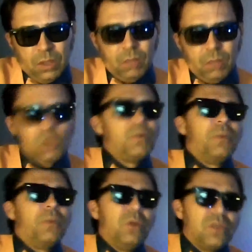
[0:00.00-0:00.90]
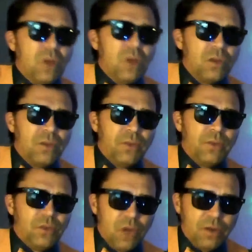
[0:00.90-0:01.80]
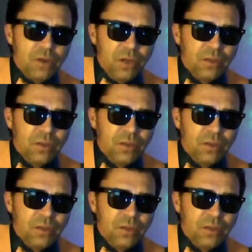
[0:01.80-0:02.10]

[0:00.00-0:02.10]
the most popular songs of this genre.